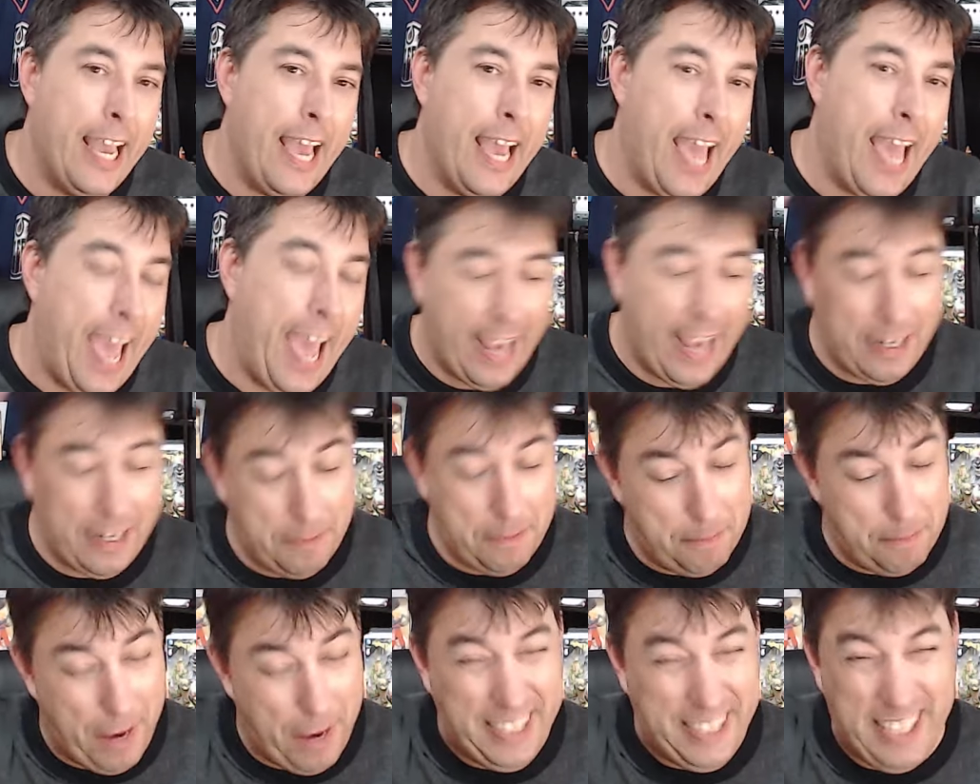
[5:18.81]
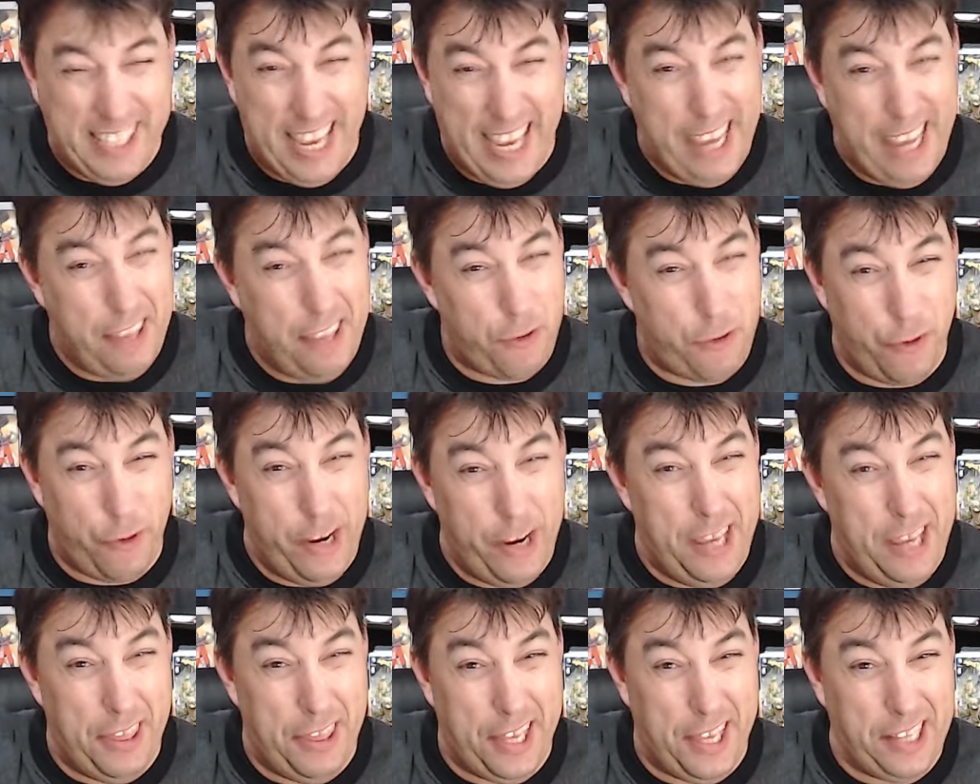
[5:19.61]
And by day
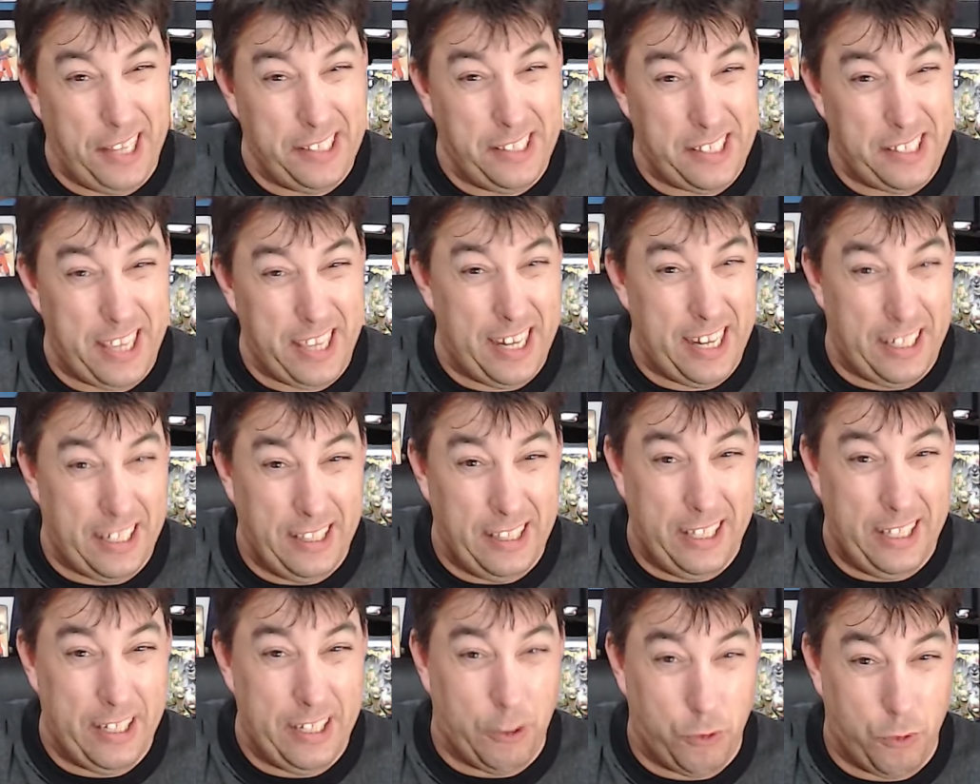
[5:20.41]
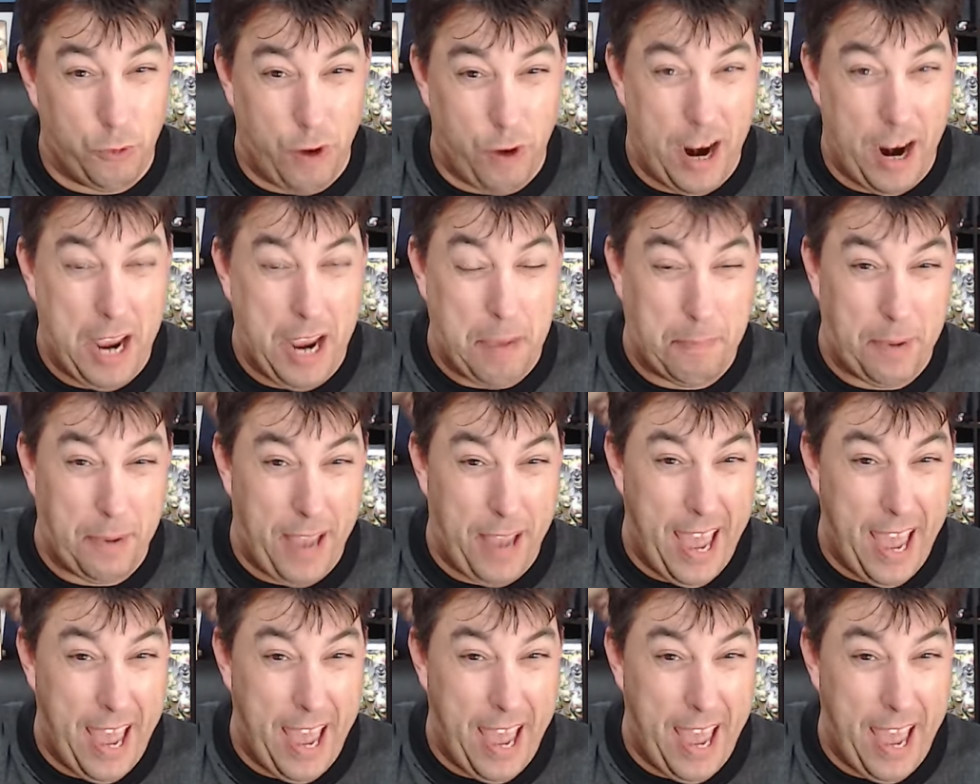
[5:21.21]
three, things get a little ripe.